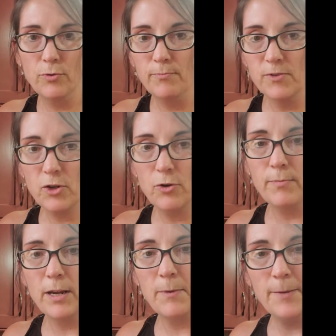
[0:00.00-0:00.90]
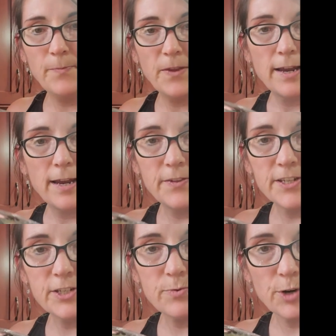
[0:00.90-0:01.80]
scoop maybe, and
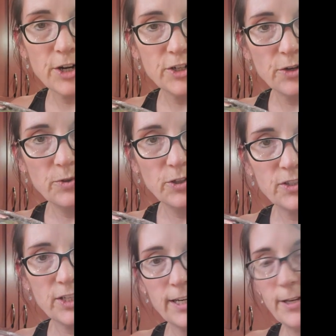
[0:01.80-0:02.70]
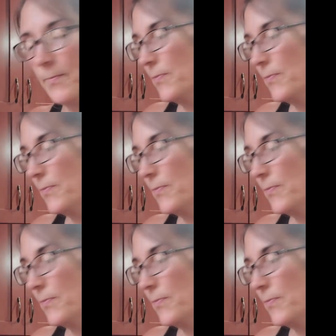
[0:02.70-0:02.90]
this is what our dough looks like.